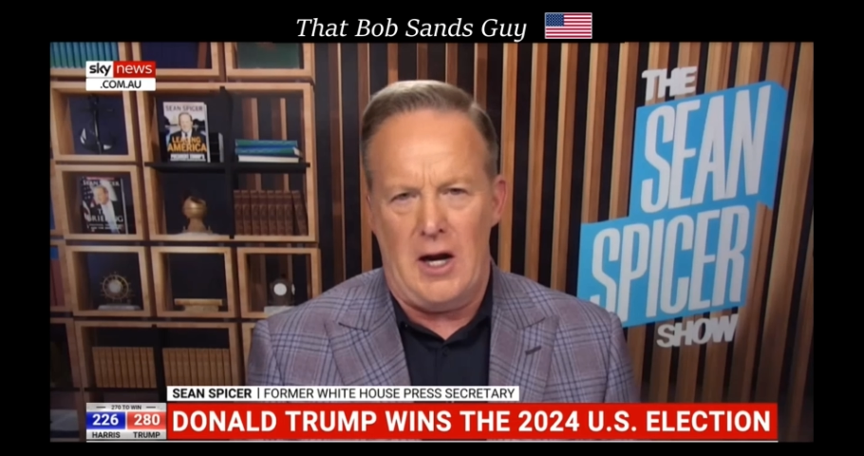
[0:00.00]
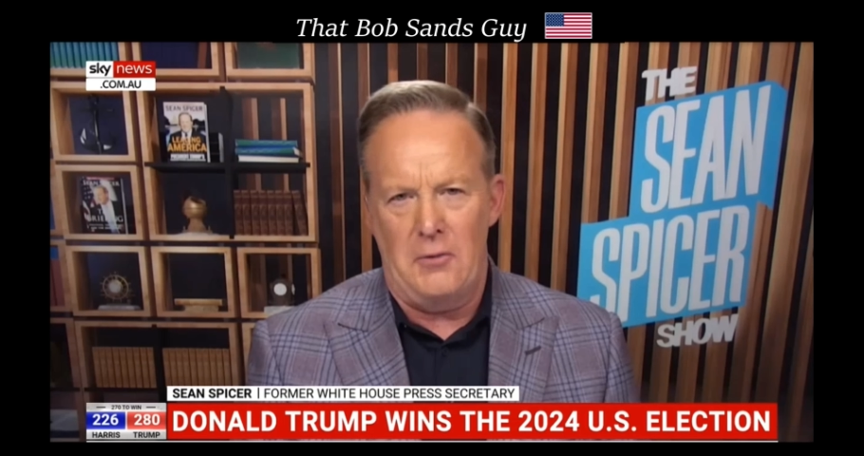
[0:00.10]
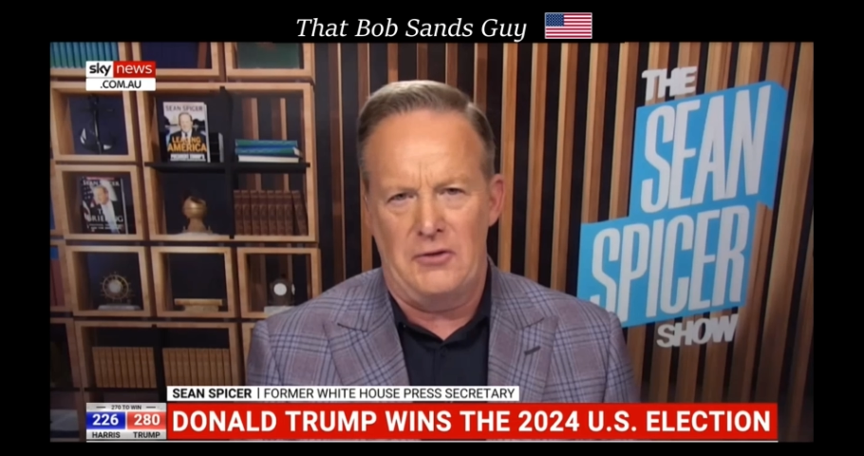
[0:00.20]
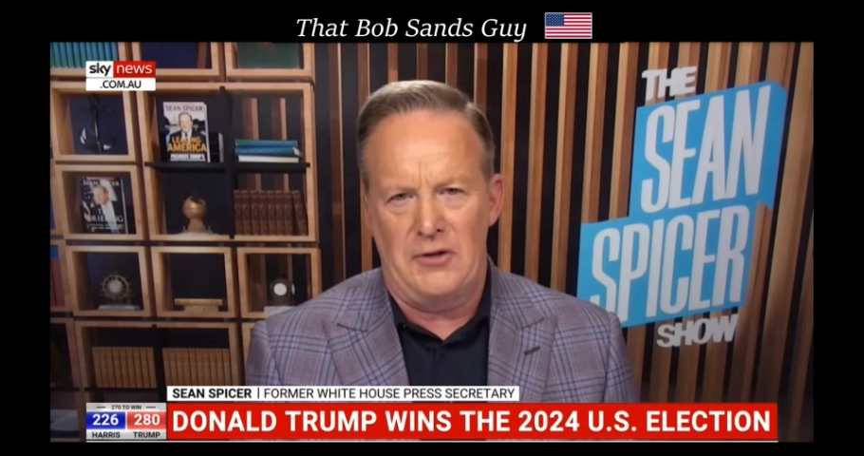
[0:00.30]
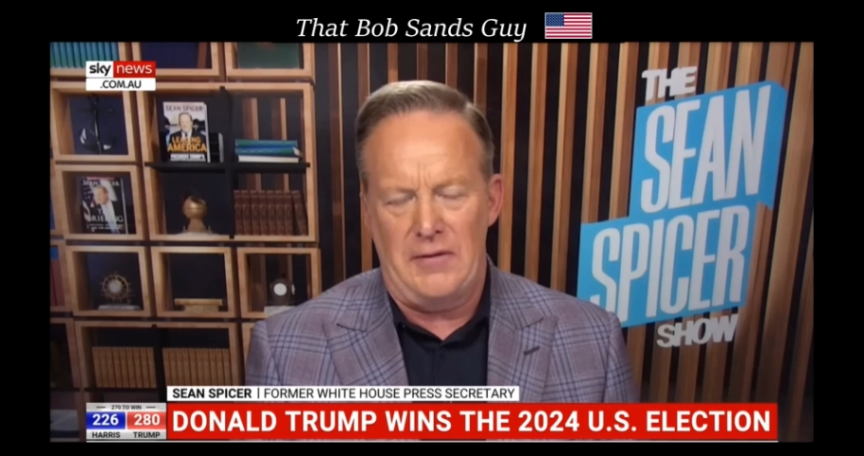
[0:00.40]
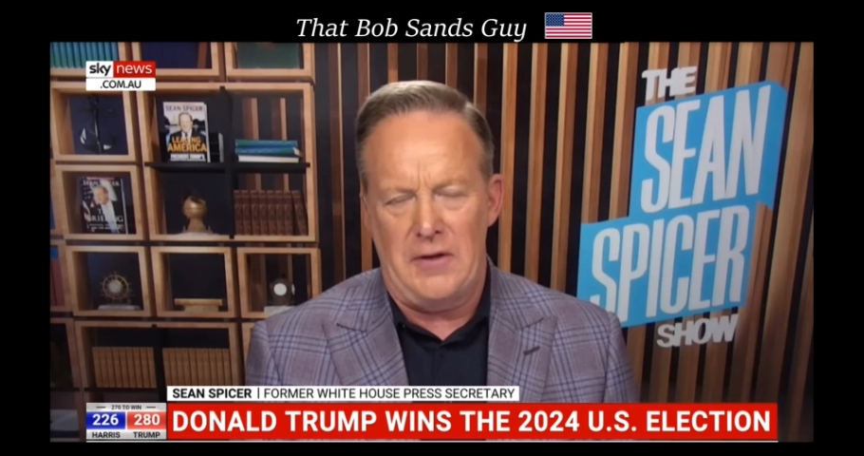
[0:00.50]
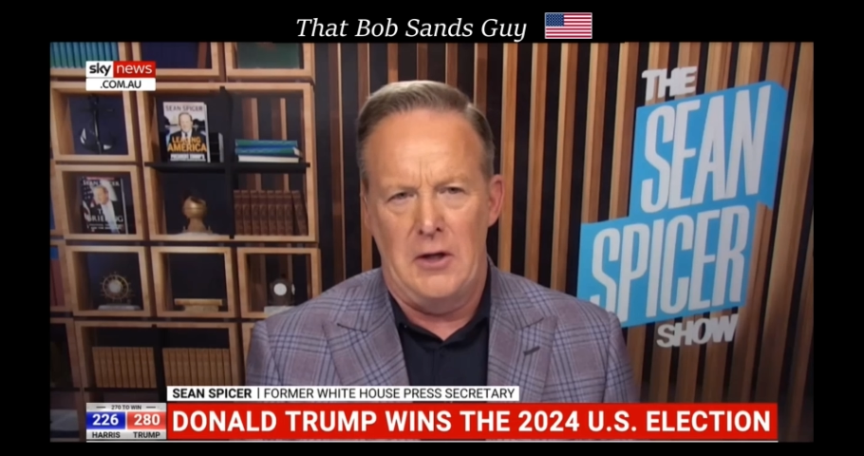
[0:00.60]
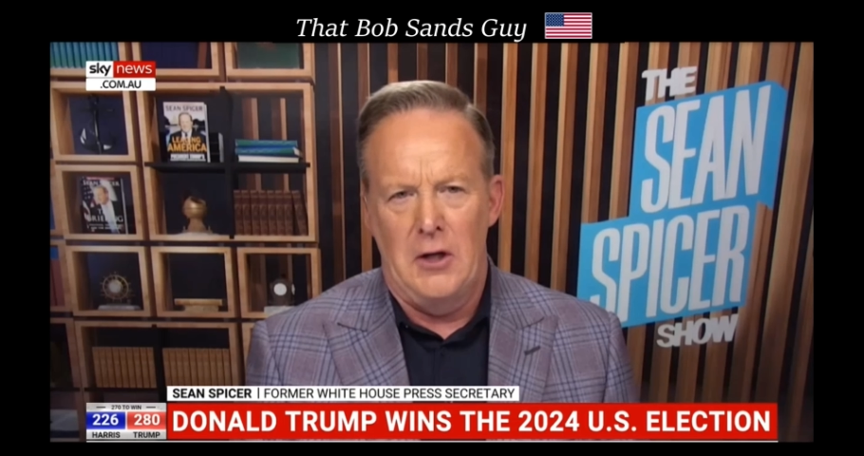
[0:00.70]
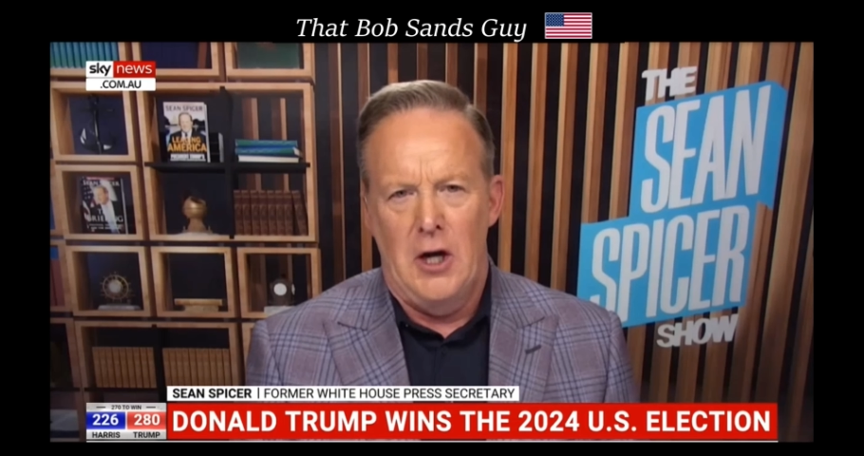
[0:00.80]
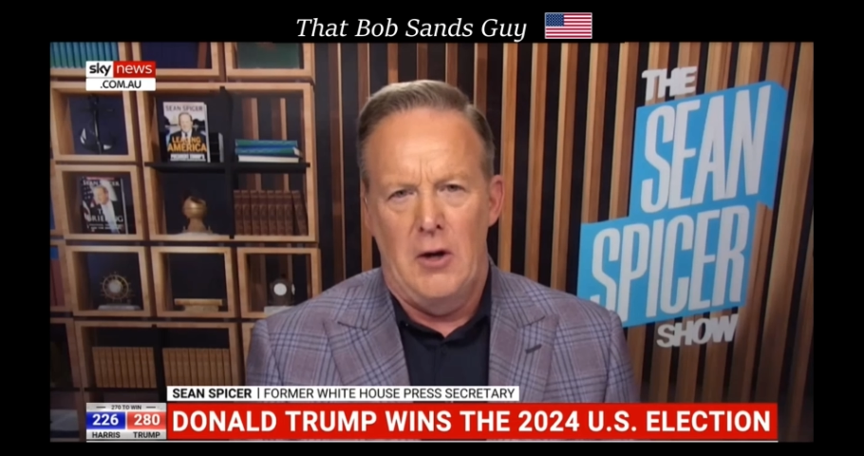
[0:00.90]
I was at
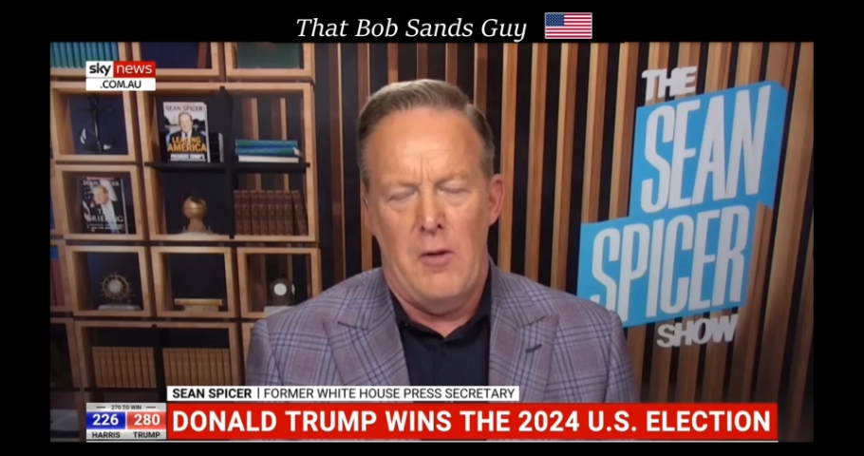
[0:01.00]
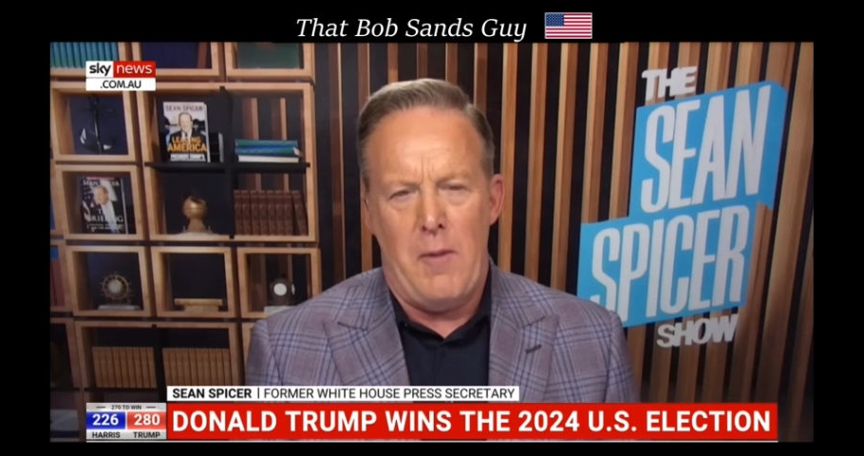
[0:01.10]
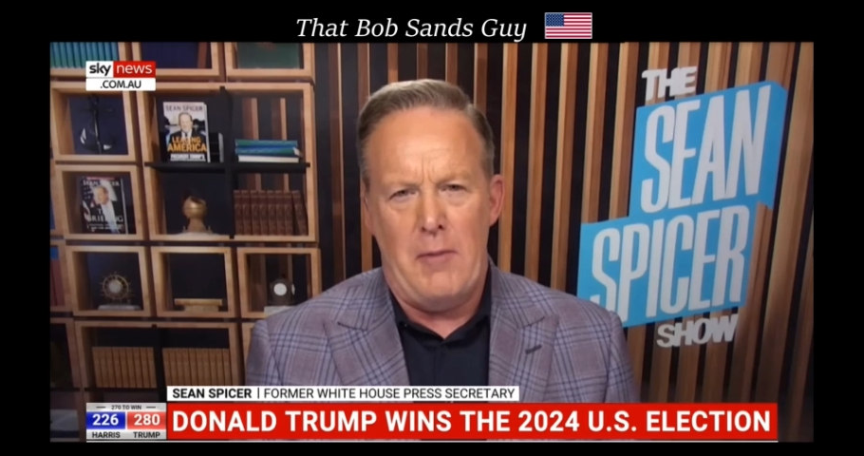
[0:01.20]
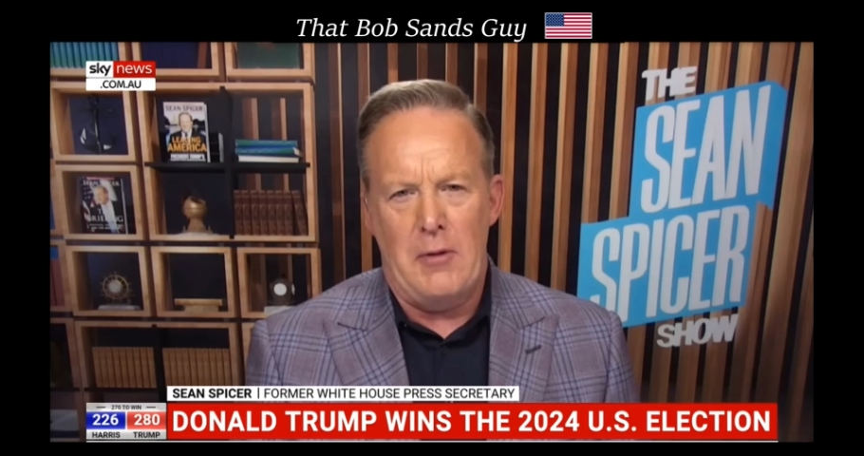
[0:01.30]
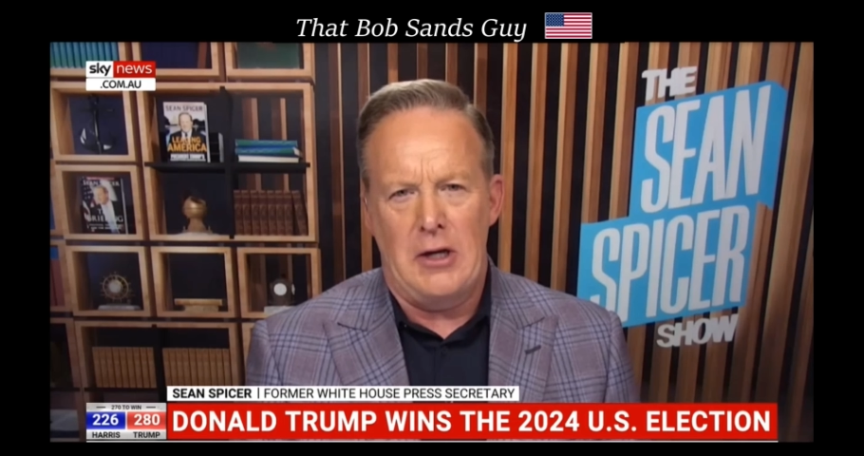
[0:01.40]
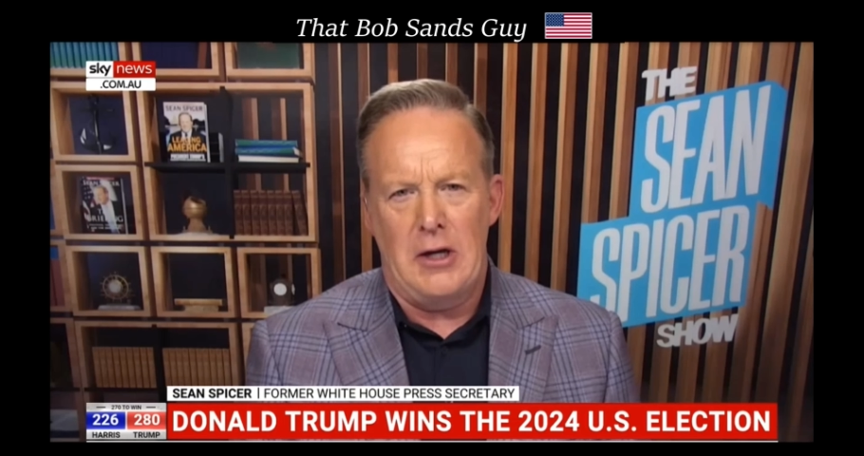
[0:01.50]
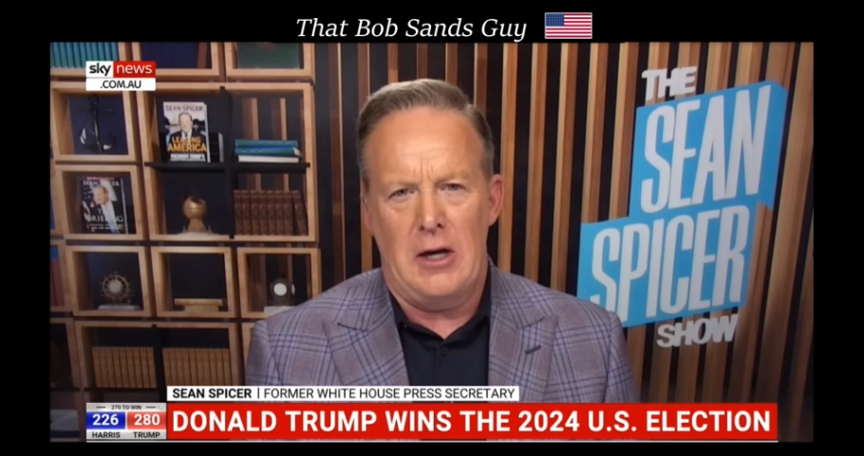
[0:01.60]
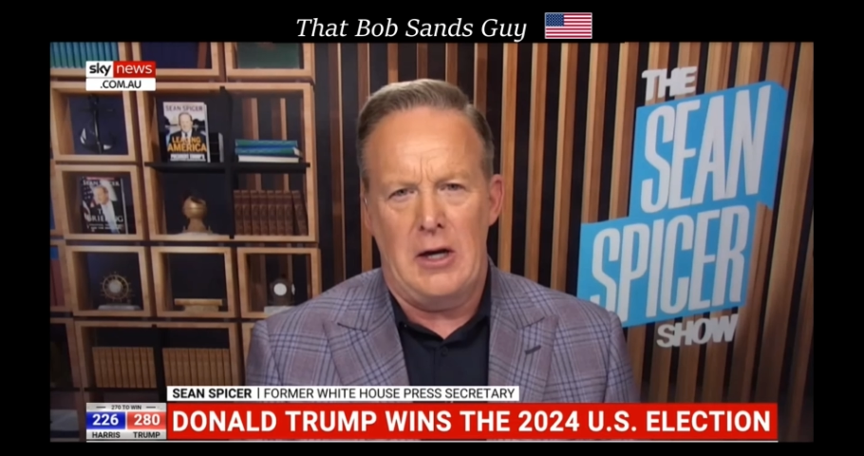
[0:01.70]
the Republican